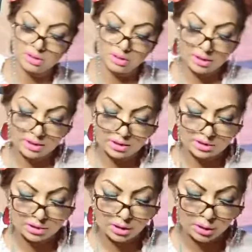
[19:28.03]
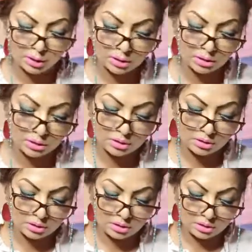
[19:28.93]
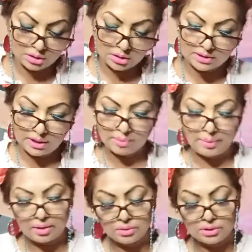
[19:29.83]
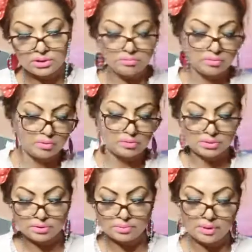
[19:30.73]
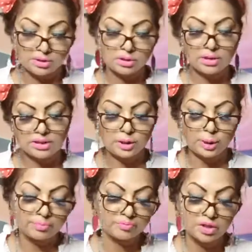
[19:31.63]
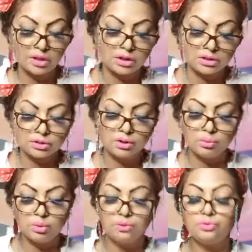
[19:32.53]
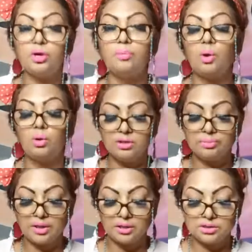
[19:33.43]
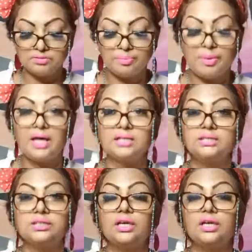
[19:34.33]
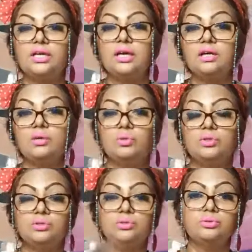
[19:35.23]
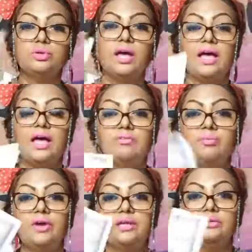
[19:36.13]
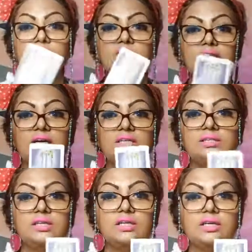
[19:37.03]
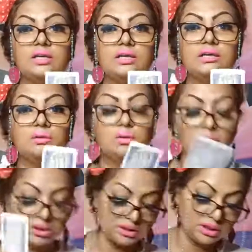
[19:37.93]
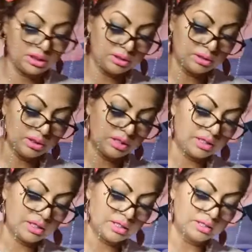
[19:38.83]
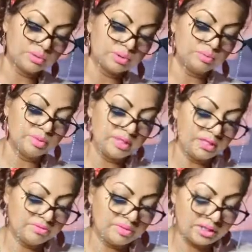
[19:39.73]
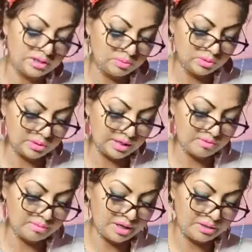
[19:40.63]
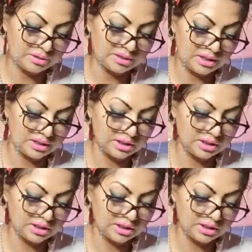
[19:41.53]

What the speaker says: Yes? It's like backwards and forwards, but let's see. So you want to drop all the burdens of the past. Yeah, you want to have a brand new start. Yeah, in all honesty. Yeah, that's what you believe, that you want to have a brand new start.